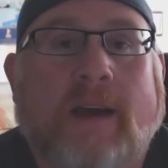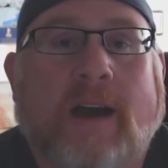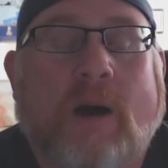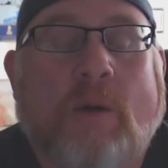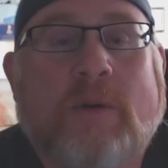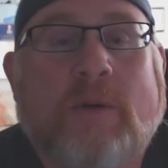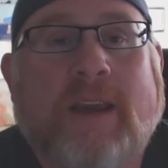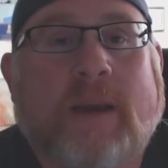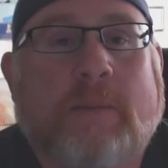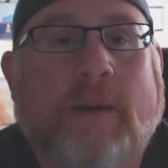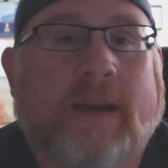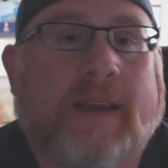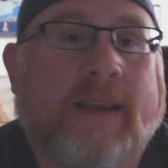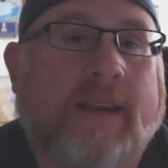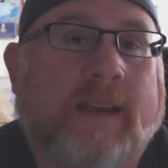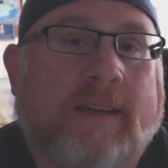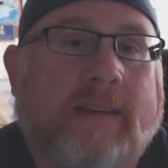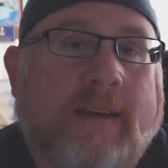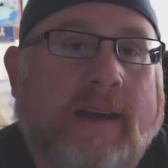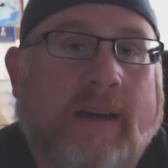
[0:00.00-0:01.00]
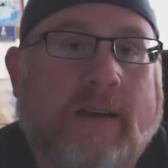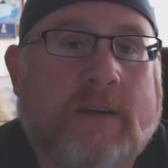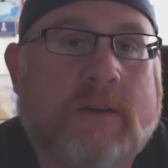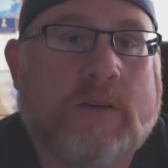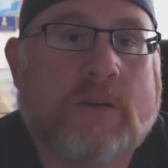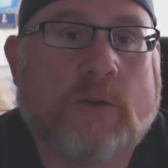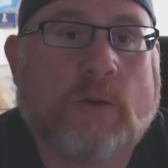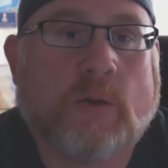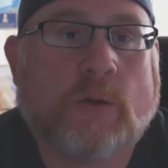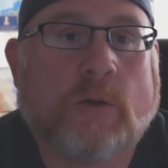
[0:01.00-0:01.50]
I want to get my kids out of
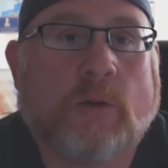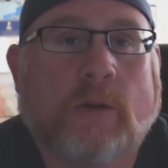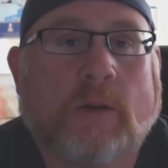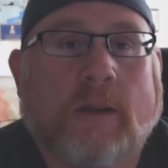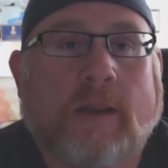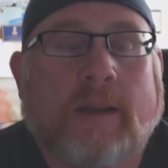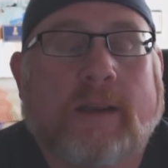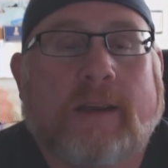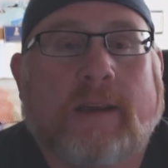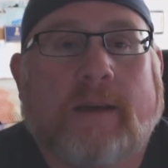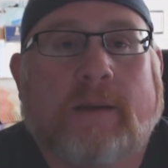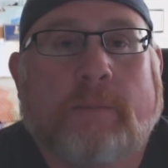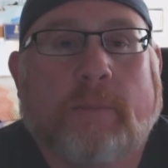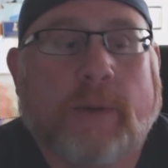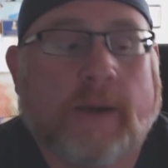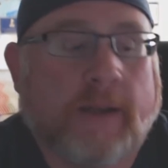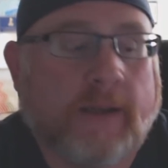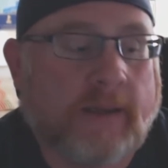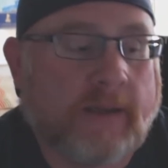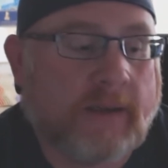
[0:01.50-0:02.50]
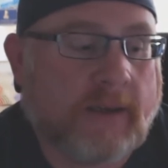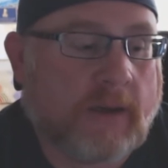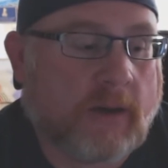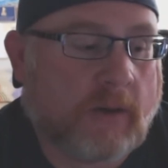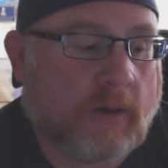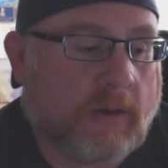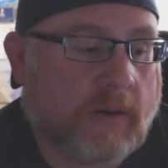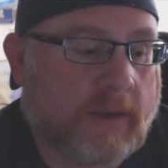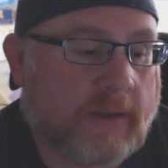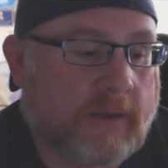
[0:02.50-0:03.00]
school, but
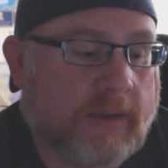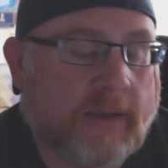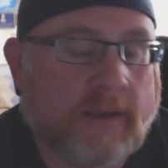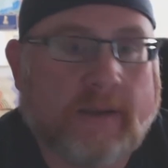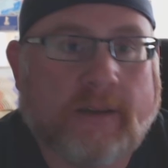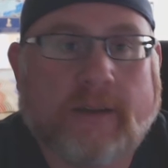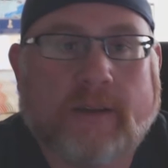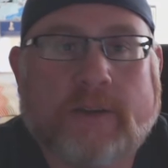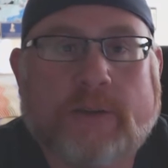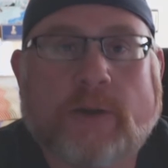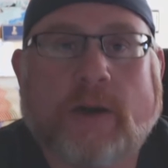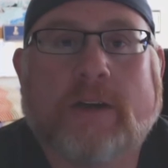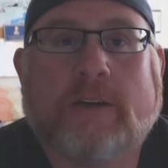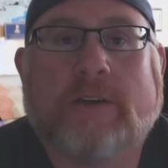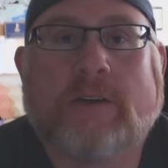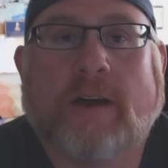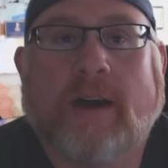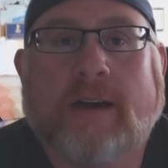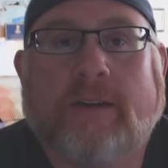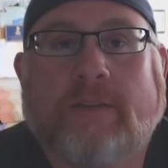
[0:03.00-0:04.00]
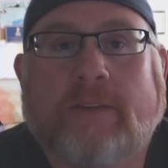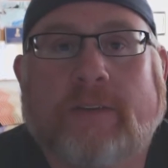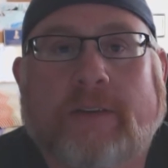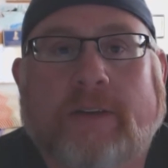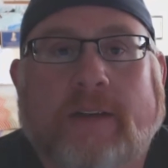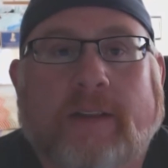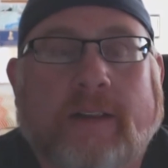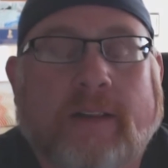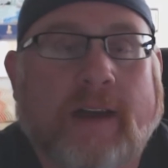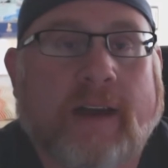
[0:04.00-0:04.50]
the truck
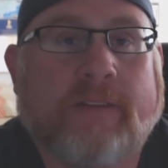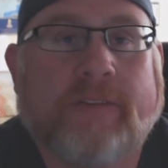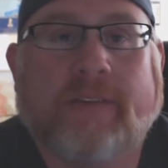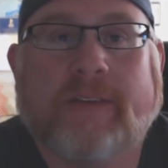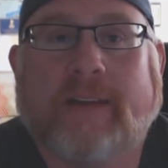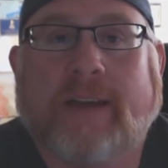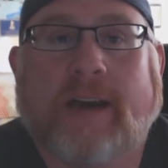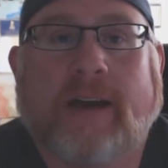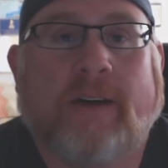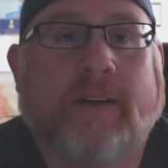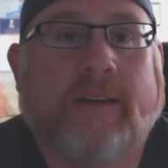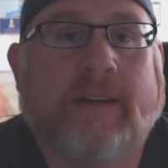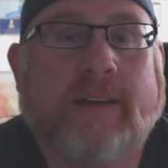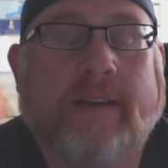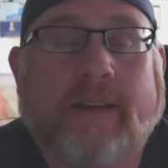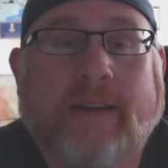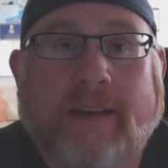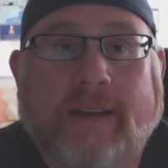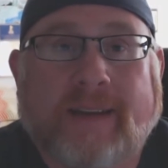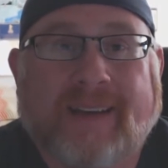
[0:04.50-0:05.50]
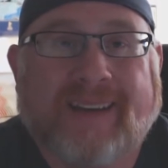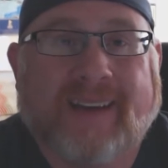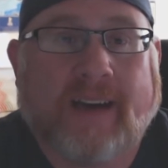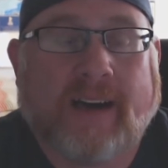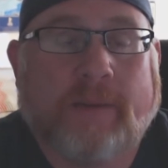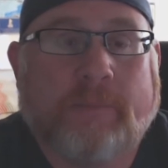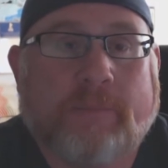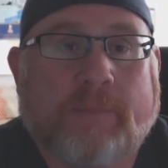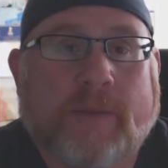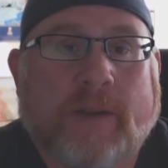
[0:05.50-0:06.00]
driving lifestyle, and
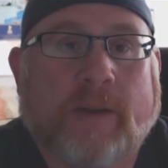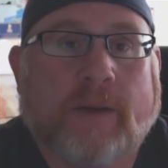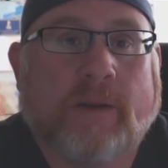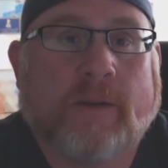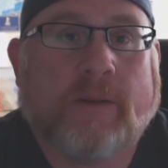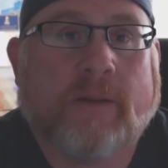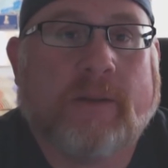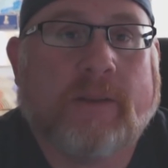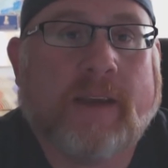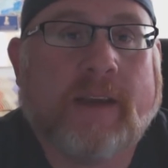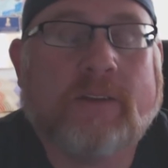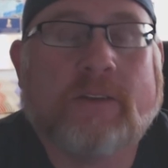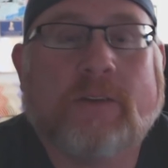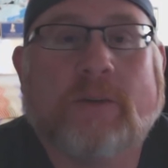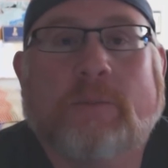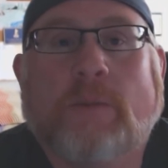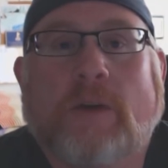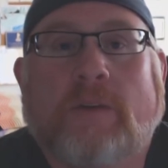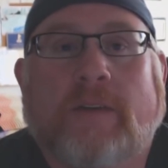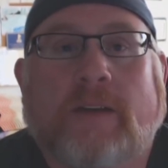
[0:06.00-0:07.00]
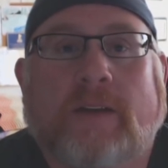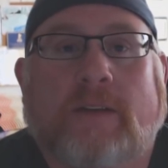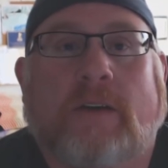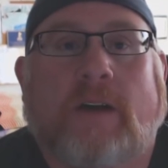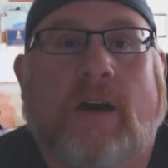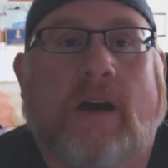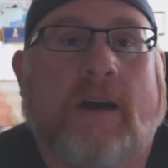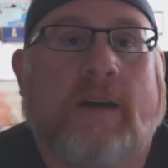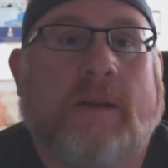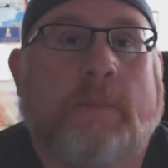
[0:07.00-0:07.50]
things are moving to
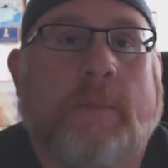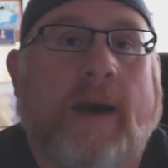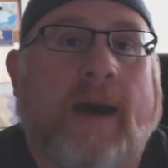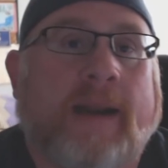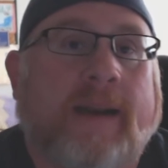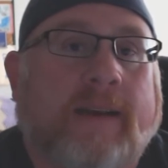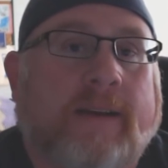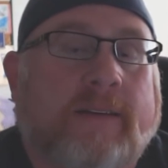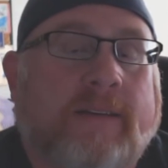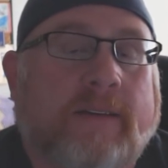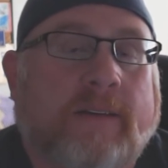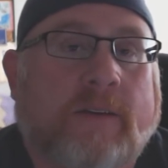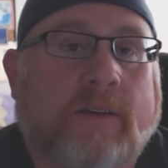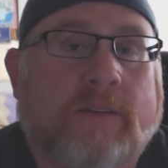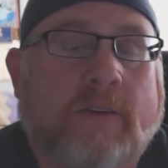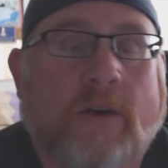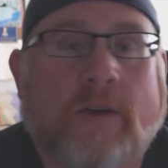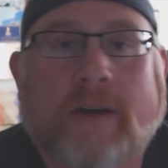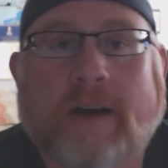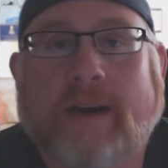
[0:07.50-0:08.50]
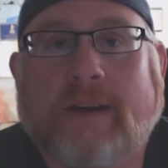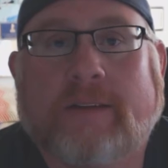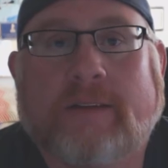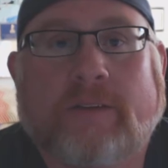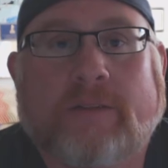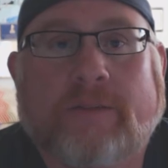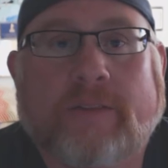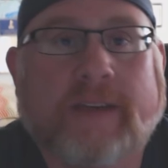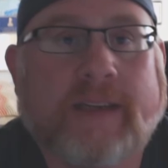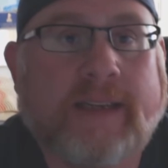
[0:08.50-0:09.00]
automatics, and there's all kinds
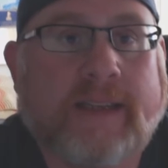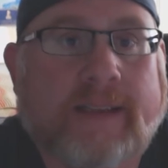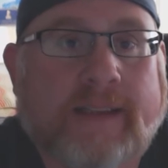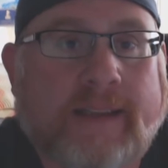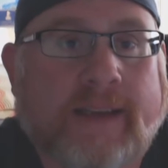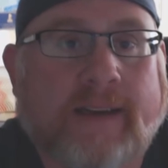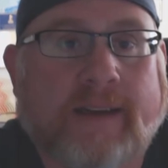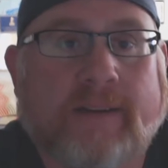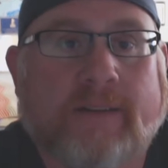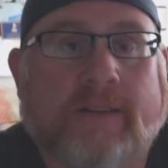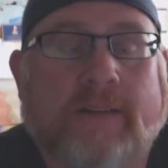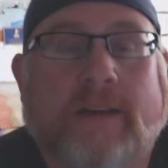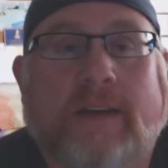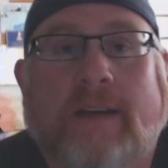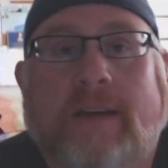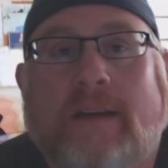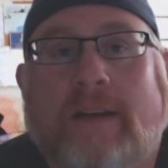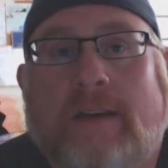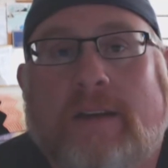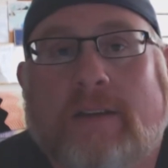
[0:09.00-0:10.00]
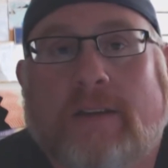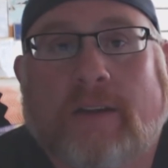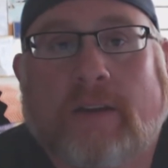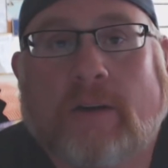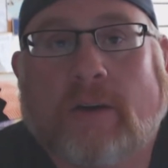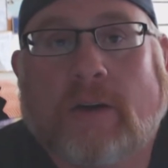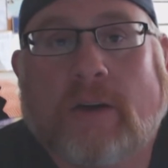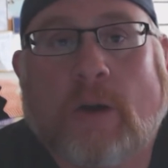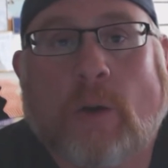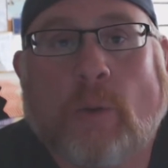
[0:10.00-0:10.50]
of neat things that
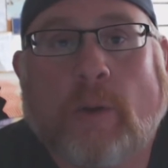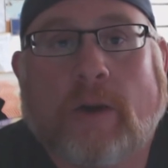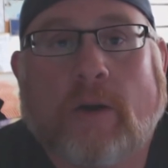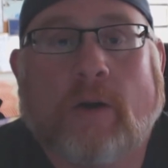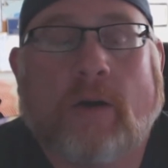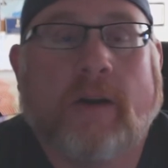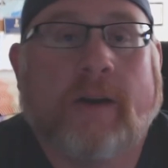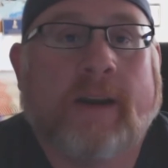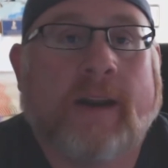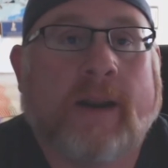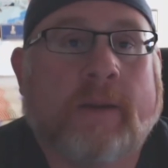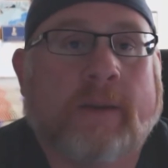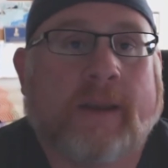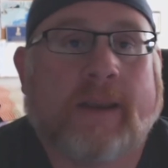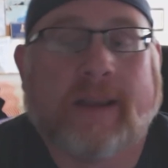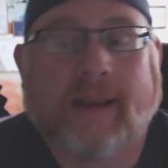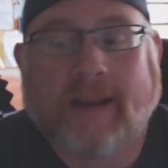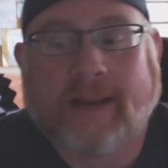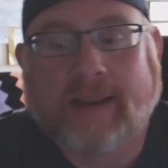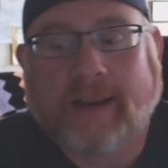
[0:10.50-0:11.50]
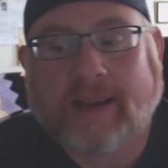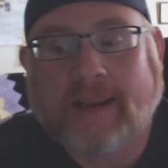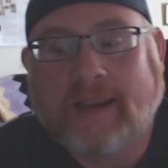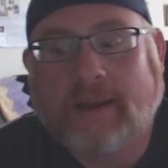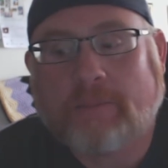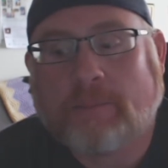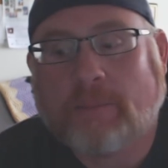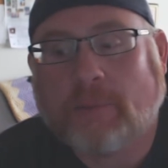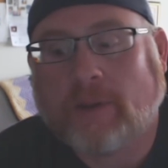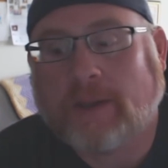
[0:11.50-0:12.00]
are going on. And I could
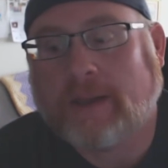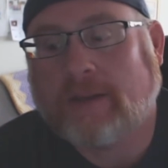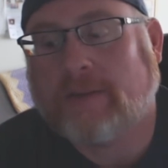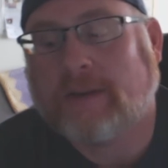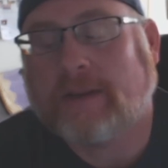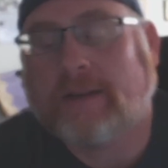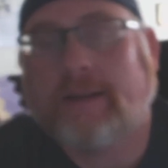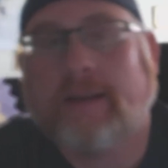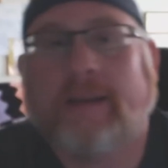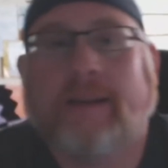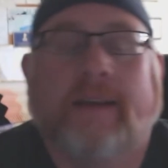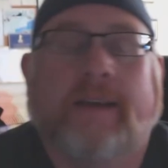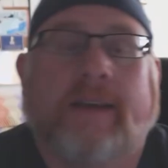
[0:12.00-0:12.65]
keep believing that